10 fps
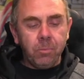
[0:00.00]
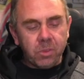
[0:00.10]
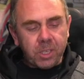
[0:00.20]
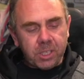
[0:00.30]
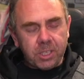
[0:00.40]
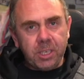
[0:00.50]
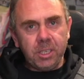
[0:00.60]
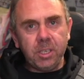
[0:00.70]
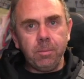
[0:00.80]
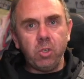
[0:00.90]
The
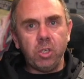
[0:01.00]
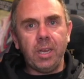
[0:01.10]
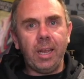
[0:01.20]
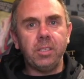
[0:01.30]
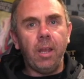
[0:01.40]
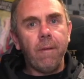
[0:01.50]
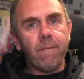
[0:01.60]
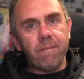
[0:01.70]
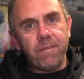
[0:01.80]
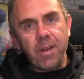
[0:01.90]
system just has
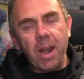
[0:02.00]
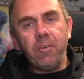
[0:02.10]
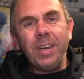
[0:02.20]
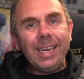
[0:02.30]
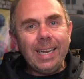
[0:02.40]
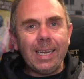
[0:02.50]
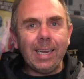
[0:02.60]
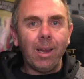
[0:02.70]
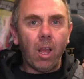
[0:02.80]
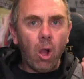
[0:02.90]
very
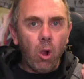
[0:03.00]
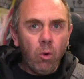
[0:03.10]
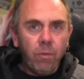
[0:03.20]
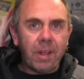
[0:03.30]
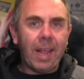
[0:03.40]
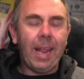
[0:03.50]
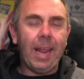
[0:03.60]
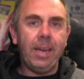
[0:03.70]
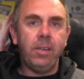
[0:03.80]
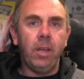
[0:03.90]
little
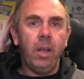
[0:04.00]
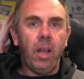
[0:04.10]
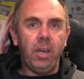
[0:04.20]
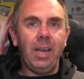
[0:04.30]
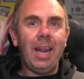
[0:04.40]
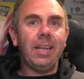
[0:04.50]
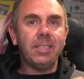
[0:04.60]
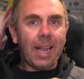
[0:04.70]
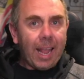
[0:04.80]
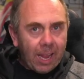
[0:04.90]
overhead
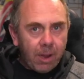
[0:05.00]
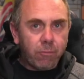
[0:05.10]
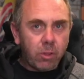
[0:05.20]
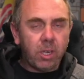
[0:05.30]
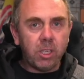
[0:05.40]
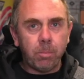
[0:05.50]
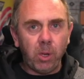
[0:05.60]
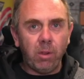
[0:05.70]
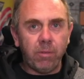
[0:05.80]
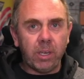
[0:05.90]
unless everything is
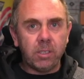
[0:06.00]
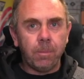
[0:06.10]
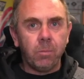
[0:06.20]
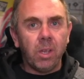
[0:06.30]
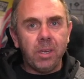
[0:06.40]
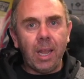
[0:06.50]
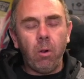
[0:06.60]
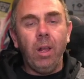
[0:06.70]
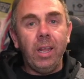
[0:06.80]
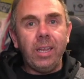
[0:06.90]
perfect.
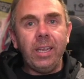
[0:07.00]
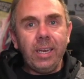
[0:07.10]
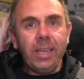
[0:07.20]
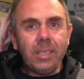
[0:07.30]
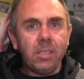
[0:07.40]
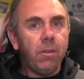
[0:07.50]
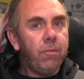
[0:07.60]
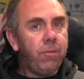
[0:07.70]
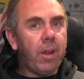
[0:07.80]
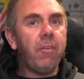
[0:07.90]
Now, it is
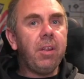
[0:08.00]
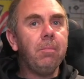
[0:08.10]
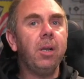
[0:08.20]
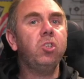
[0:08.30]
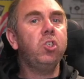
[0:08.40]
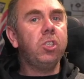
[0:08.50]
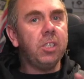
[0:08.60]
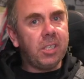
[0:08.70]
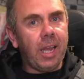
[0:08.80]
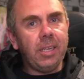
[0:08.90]
very much
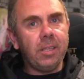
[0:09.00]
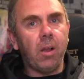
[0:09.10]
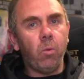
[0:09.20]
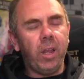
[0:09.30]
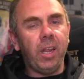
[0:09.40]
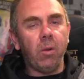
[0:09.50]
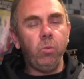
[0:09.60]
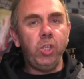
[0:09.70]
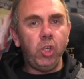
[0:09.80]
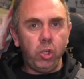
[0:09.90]
designed that way, and
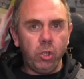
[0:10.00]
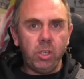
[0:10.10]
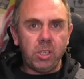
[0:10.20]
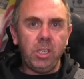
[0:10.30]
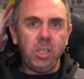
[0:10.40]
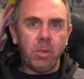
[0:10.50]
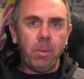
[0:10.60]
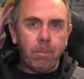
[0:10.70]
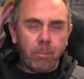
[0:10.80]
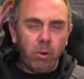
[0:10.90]
we should see some
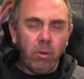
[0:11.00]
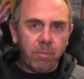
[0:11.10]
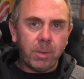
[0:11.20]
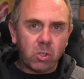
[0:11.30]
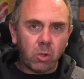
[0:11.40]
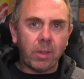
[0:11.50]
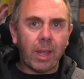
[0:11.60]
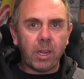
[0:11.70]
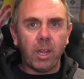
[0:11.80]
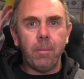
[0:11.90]
improvements on
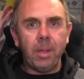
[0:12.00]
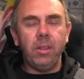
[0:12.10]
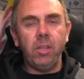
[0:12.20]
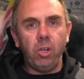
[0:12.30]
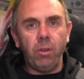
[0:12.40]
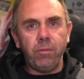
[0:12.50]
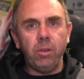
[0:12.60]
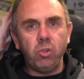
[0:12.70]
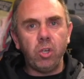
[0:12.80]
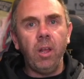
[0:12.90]
that come in the near
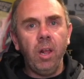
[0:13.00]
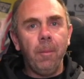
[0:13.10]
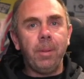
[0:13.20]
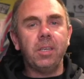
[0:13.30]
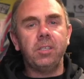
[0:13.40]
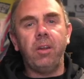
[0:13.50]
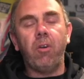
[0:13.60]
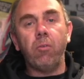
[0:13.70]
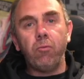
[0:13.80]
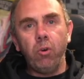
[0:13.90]
future because there
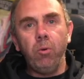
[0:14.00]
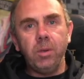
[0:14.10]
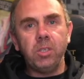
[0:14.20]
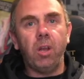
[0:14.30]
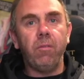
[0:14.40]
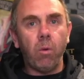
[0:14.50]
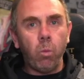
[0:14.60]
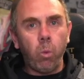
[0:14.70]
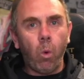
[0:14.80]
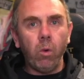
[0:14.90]
are rumors of a
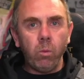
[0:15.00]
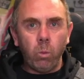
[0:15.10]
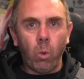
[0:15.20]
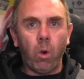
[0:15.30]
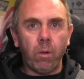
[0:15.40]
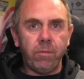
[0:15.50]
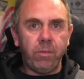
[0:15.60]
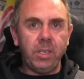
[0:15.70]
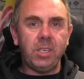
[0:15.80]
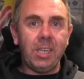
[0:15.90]
1 watt
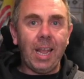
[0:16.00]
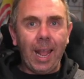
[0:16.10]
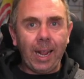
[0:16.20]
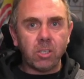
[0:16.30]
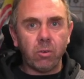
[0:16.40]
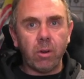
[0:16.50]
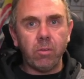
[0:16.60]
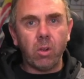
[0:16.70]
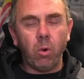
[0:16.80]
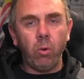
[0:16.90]
VTX around
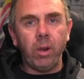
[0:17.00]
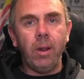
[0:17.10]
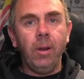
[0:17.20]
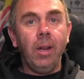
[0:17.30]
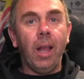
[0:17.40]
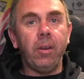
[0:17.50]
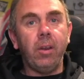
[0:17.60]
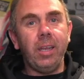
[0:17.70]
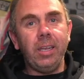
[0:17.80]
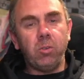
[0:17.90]
the corner, and
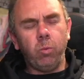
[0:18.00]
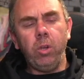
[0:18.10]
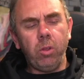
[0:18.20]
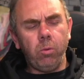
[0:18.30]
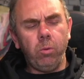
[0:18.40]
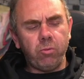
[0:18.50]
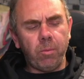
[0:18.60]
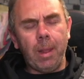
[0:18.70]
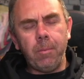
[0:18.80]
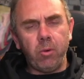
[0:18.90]
it's worth always
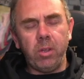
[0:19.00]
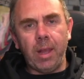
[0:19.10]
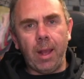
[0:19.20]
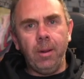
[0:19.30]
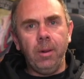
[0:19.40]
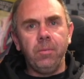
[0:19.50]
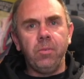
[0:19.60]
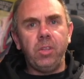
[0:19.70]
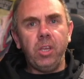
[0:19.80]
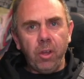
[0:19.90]
remembering that
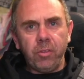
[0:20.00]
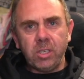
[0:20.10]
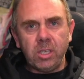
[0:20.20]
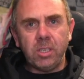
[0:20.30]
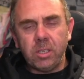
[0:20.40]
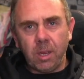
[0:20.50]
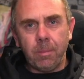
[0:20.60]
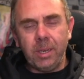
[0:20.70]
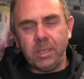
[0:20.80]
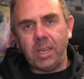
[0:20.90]
the other
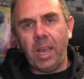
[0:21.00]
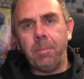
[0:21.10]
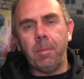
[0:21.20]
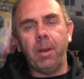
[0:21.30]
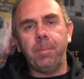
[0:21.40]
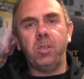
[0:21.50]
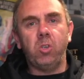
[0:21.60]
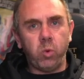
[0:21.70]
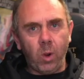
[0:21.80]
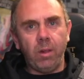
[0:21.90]
system is capable up to
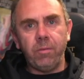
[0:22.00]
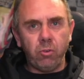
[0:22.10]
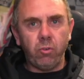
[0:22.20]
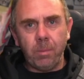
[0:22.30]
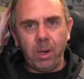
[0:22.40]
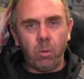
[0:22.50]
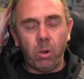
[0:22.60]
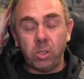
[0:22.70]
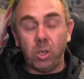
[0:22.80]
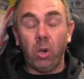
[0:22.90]
1200
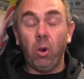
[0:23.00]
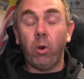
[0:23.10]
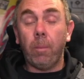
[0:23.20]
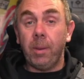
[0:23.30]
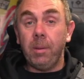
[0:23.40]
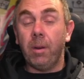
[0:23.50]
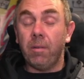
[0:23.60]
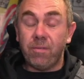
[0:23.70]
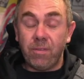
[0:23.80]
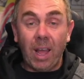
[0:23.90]
milliwatts, and a lot of people are
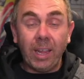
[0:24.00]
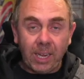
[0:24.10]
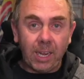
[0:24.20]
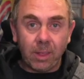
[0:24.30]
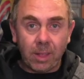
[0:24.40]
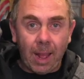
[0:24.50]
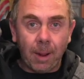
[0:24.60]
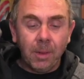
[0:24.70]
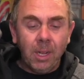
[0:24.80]
flying at that.